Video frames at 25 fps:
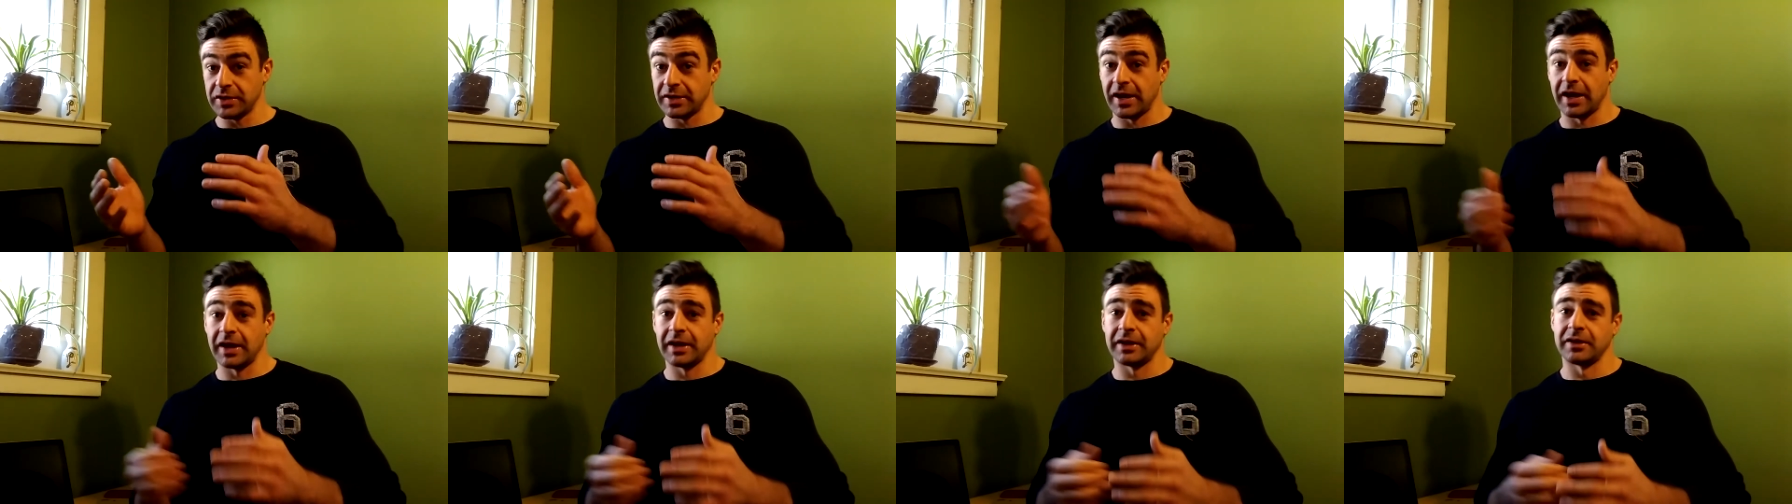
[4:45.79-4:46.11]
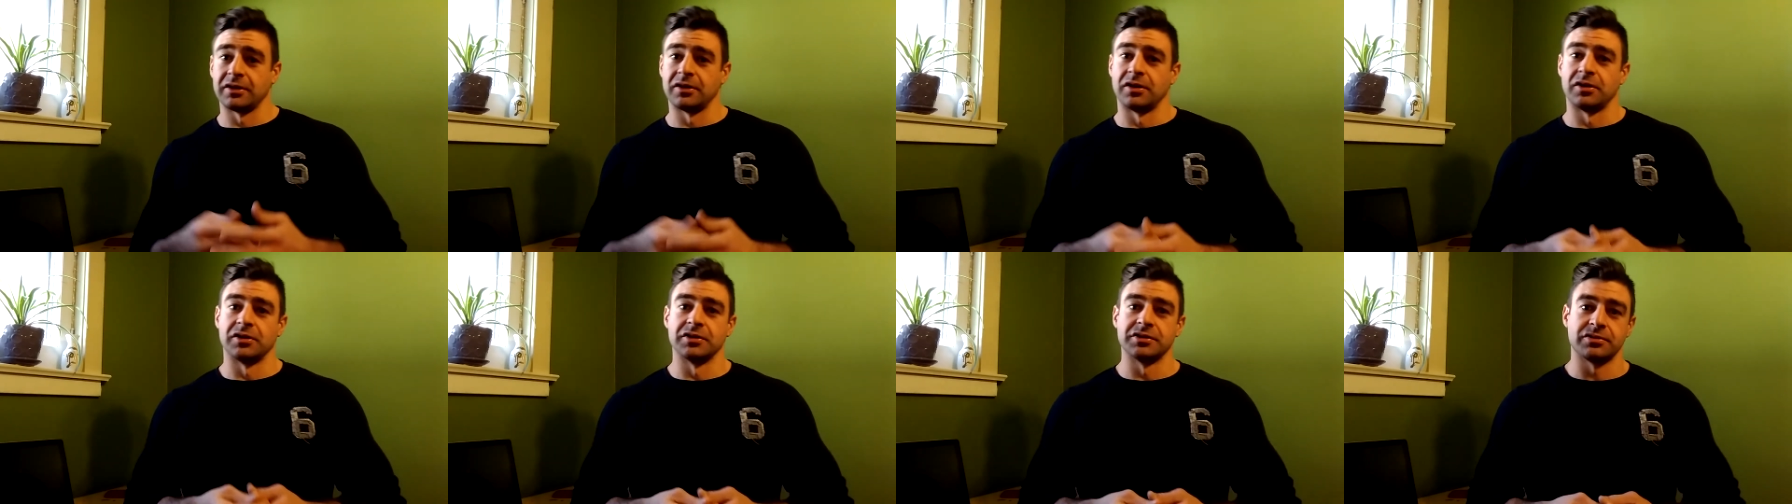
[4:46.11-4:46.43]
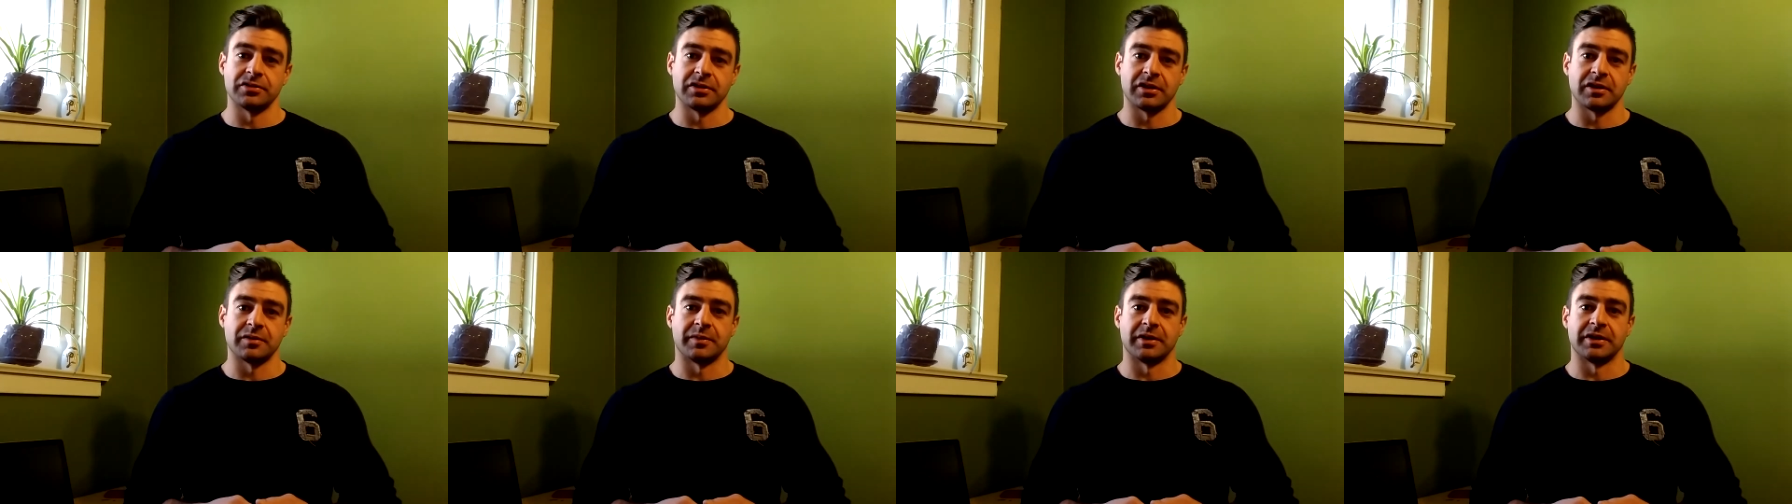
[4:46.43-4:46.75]
I can also
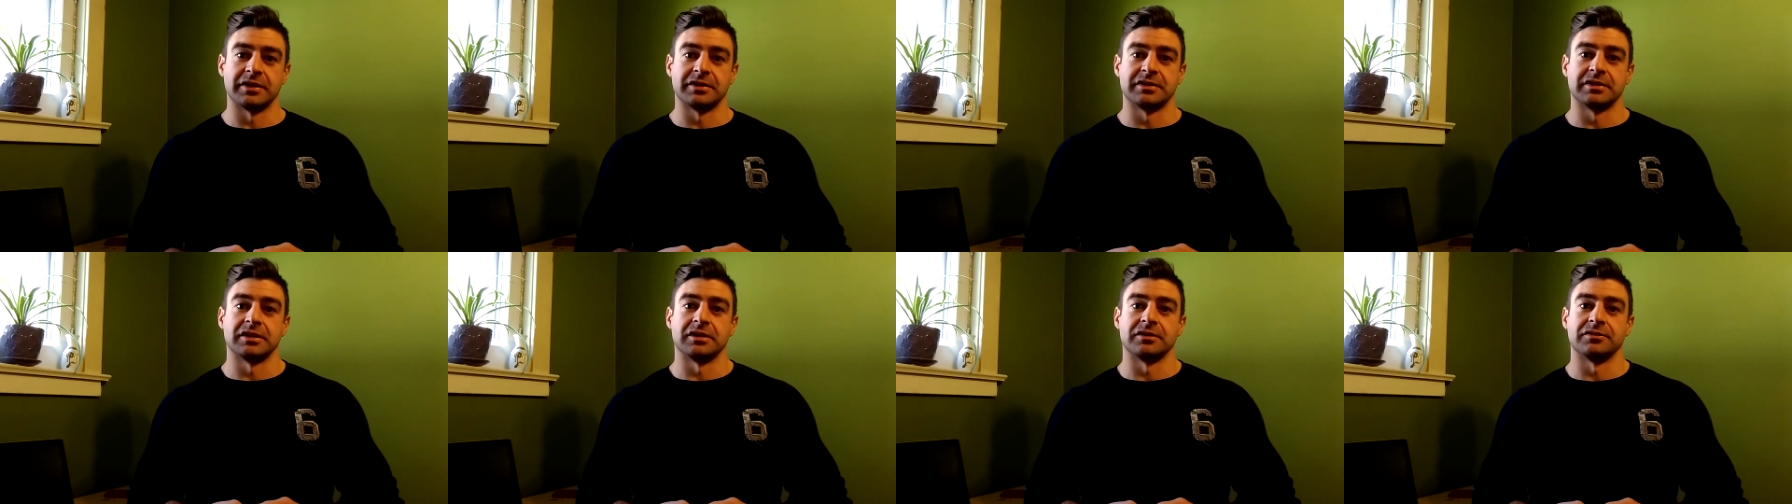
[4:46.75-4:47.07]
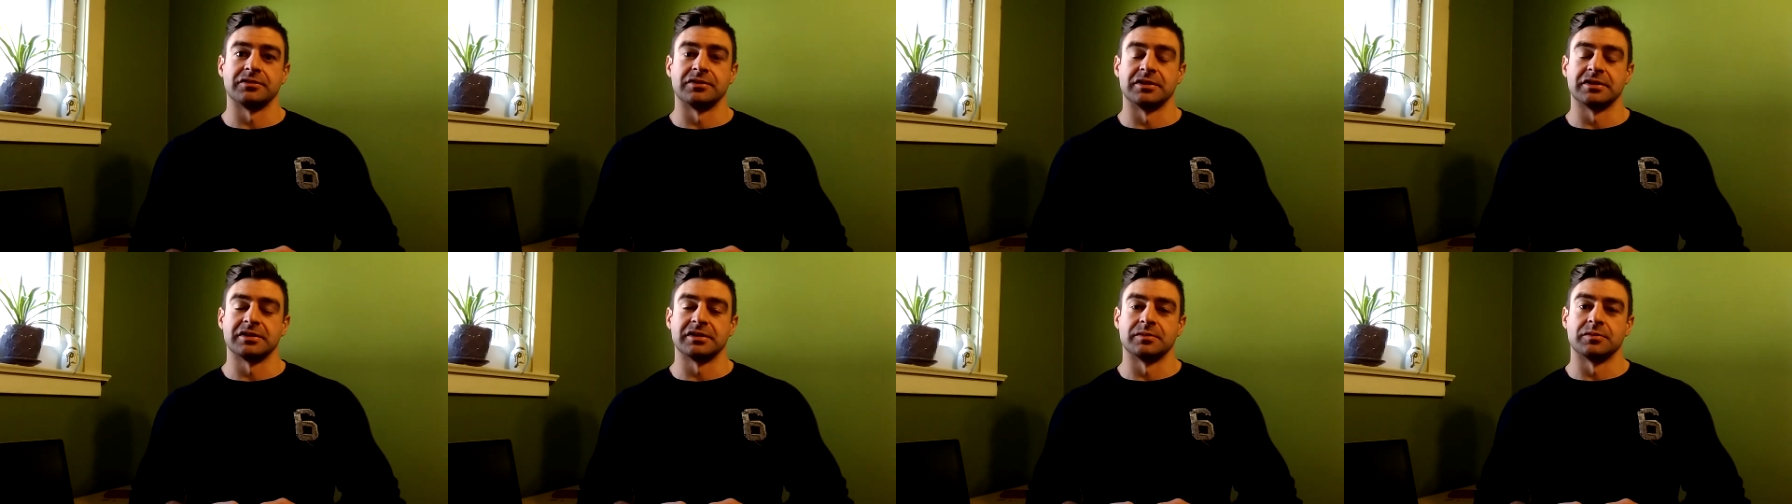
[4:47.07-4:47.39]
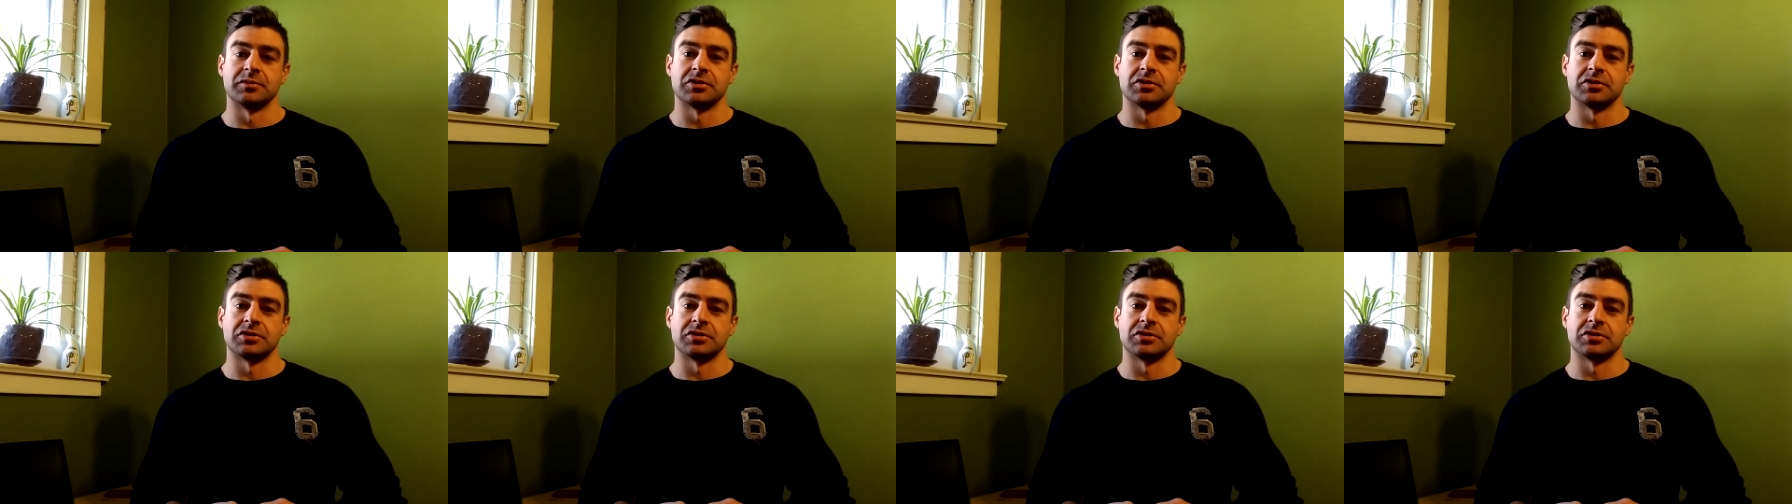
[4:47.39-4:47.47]
get myself into some